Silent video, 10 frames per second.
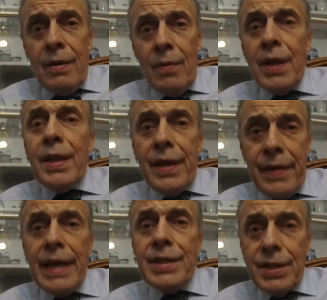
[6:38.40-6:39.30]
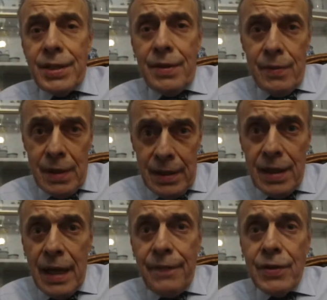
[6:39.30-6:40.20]
One of their agents, a
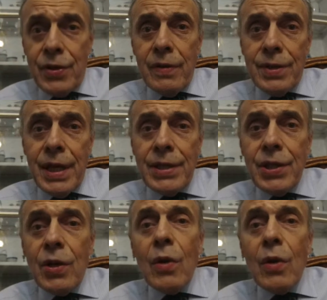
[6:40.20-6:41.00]
life insurance agent,